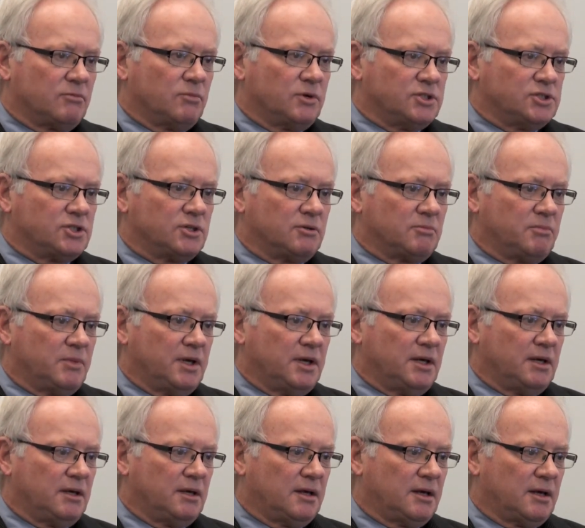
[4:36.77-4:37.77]
and we should
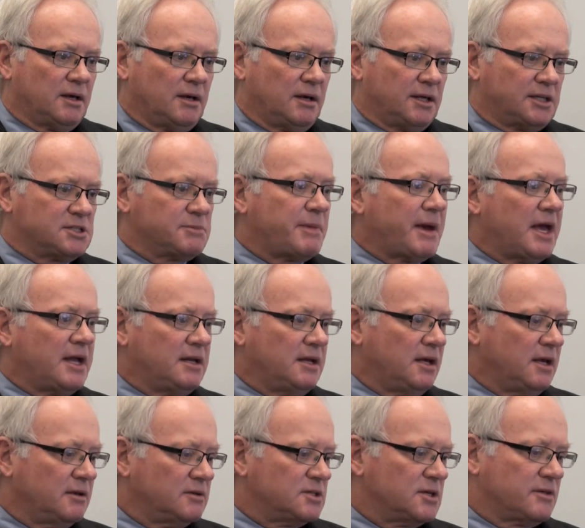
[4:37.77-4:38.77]
be
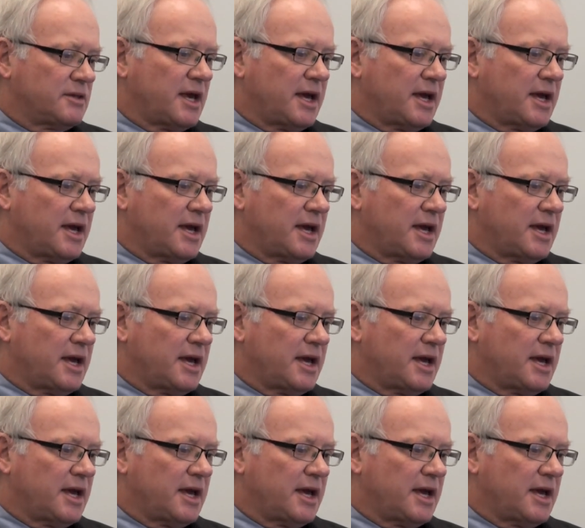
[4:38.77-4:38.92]
expanding into